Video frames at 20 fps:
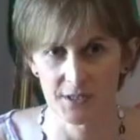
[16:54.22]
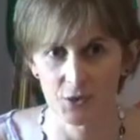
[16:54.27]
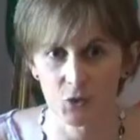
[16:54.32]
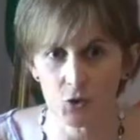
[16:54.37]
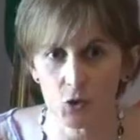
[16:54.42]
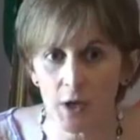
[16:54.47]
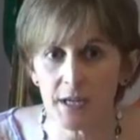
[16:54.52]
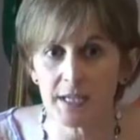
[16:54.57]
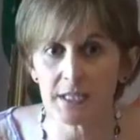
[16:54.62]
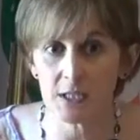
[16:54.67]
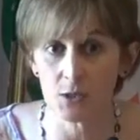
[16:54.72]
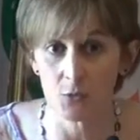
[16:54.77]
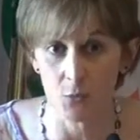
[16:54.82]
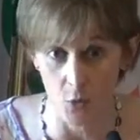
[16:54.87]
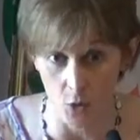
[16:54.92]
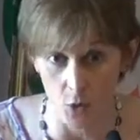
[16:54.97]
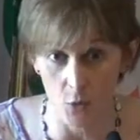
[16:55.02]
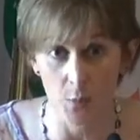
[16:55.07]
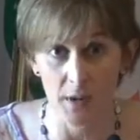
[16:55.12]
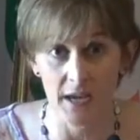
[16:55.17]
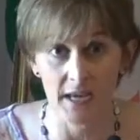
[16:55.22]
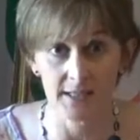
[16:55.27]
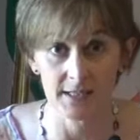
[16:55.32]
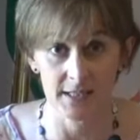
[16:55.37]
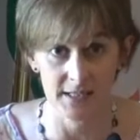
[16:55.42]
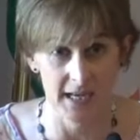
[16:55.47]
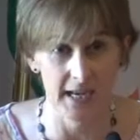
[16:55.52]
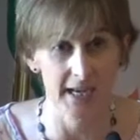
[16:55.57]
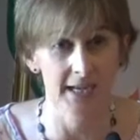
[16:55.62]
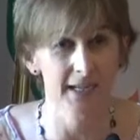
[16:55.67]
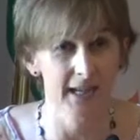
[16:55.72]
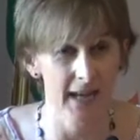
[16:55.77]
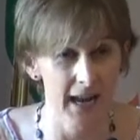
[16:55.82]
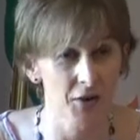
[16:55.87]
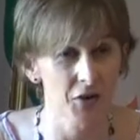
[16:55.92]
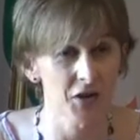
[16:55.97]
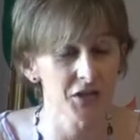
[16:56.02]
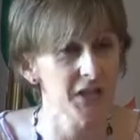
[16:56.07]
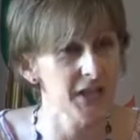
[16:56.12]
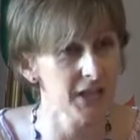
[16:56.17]
and try to always attain
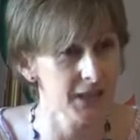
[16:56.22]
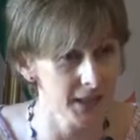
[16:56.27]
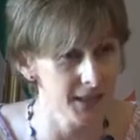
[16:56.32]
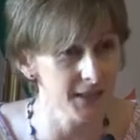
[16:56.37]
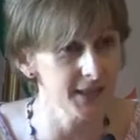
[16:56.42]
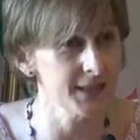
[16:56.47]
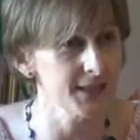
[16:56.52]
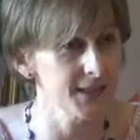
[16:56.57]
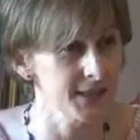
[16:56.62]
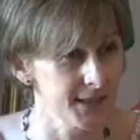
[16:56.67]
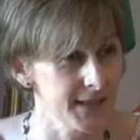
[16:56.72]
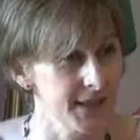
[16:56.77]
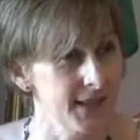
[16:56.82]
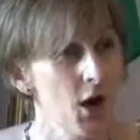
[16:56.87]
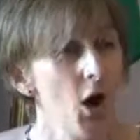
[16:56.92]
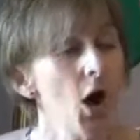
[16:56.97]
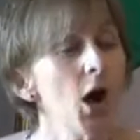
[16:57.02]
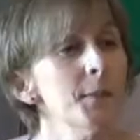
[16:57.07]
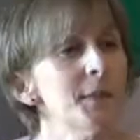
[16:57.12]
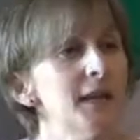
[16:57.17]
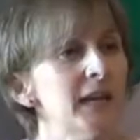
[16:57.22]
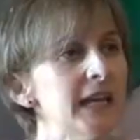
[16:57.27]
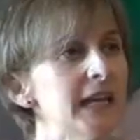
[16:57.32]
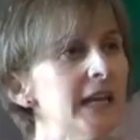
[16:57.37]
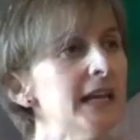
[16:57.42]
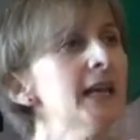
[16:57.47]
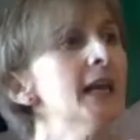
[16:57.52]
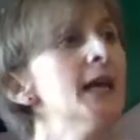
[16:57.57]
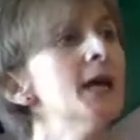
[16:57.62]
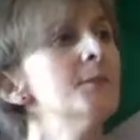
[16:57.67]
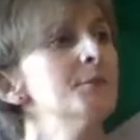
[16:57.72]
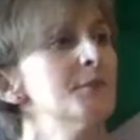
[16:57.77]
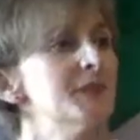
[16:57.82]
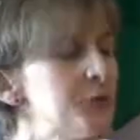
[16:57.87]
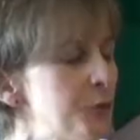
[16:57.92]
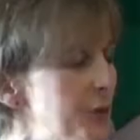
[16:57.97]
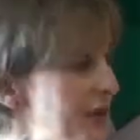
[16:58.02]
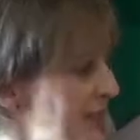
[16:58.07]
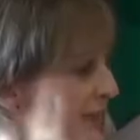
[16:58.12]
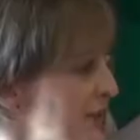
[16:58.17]
clarity and consistency and harmony
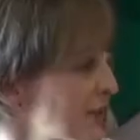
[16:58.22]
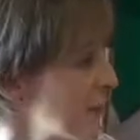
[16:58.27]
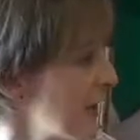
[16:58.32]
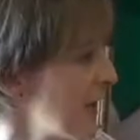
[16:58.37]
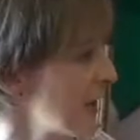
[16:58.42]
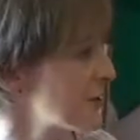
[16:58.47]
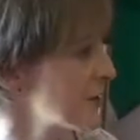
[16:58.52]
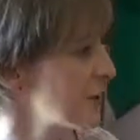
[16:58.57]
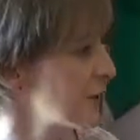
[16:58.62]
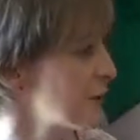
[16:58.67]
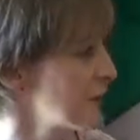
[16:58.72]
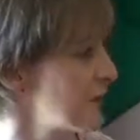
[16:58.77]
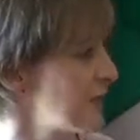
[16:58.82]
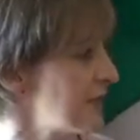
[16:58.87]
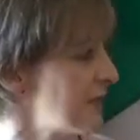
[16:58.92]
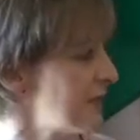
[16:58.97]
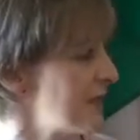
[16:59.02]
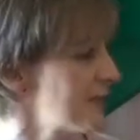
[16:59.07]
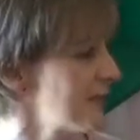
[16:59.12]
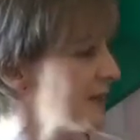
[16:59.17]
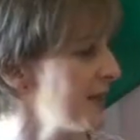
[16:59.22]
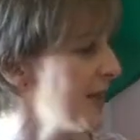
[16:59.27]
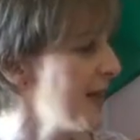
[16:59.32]
between international treaties?